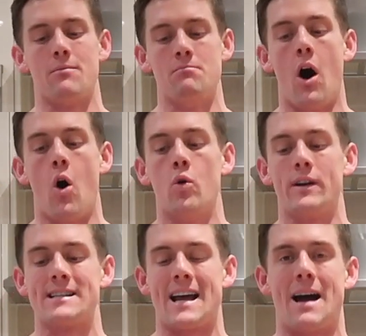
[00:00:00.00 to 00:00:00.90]
The mould
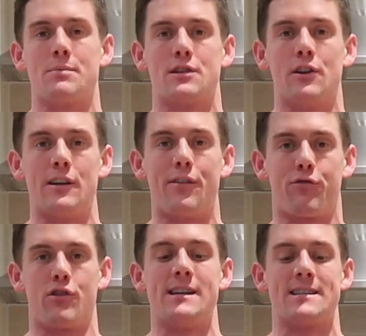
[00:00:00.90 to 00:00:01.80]
is absolutely
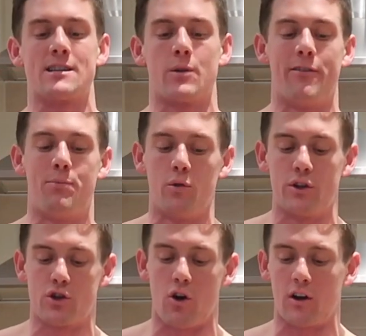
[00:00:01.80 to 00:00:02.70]
freezing, so when I pulled
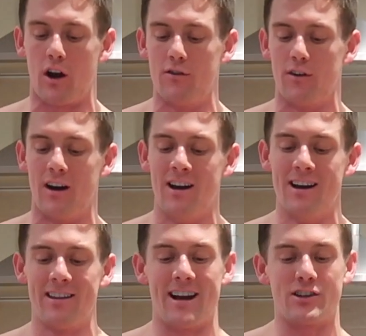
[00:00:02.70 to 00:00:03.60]
the chocolate over,
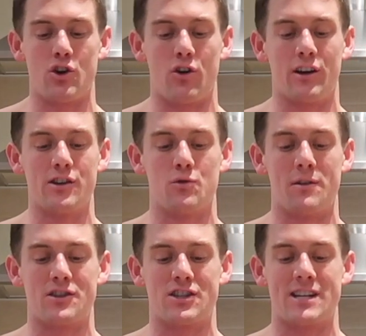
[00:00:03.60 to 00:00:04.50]
that chocolate is
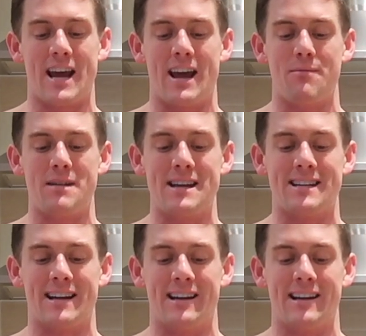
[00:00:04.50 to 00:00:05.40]
almost set
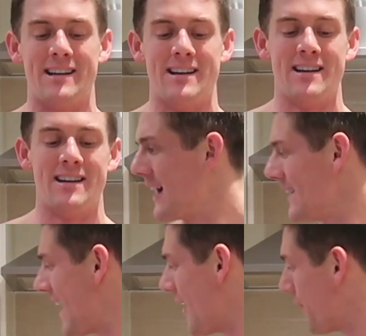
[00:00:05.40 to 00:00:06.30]
immediately.
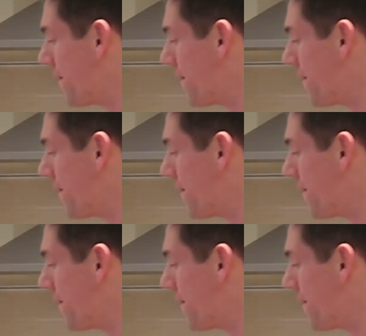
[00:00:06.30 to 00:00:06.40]
And now the